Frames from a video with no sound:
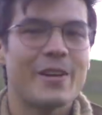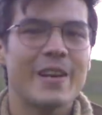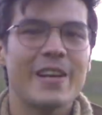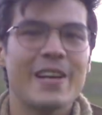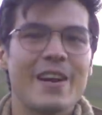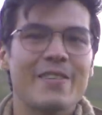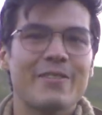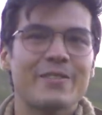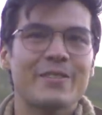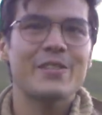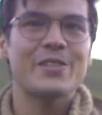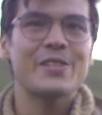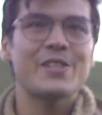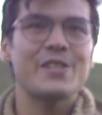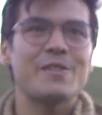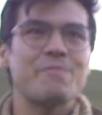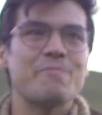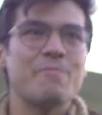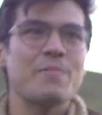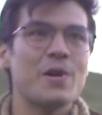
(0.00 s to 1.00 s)
right after
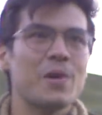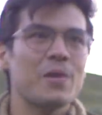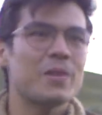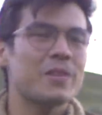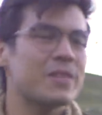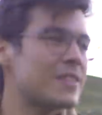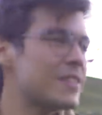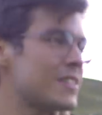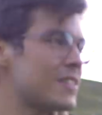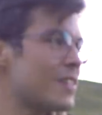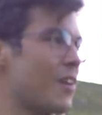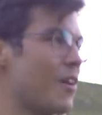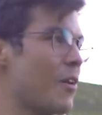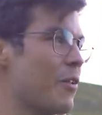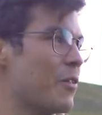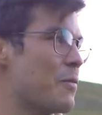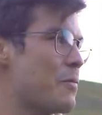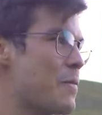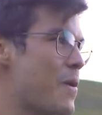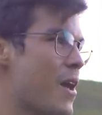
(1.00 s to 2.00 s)
she milked
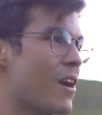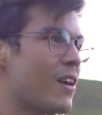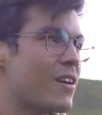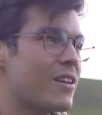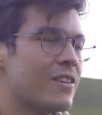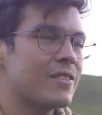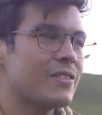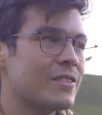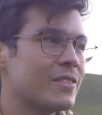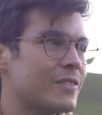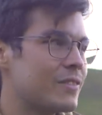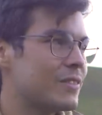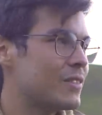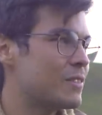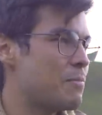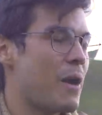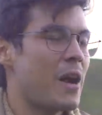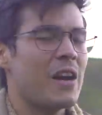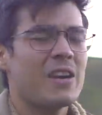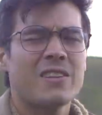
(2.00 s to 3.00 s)
all the mare,
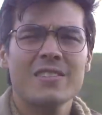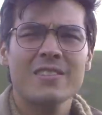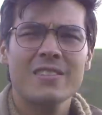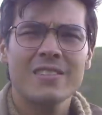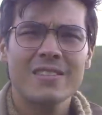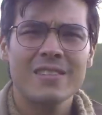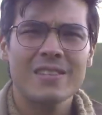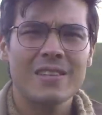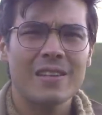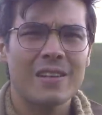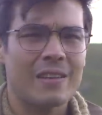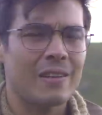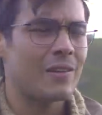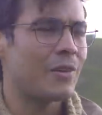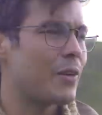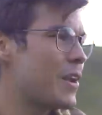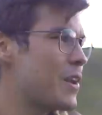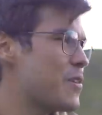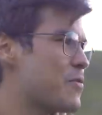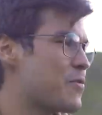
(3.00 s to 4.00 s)
mares
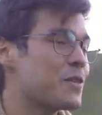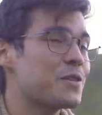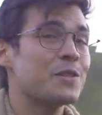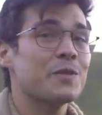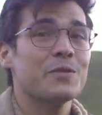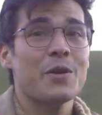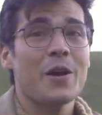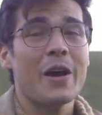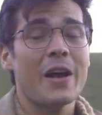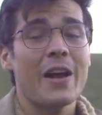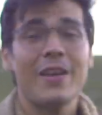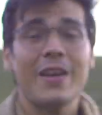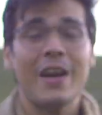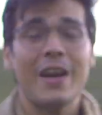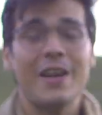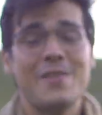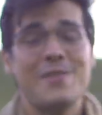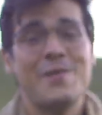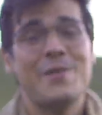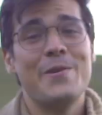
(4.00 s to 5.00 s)
already, first of all, I had, I
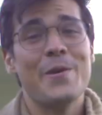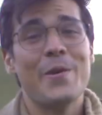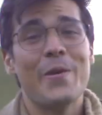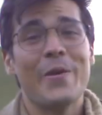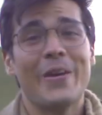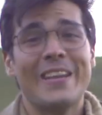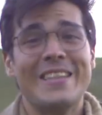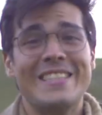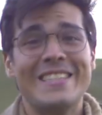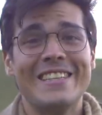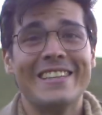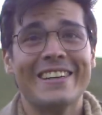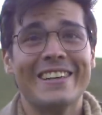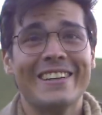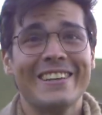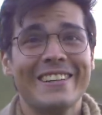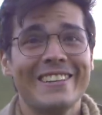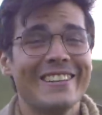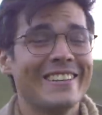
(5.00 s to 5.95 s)
had no idea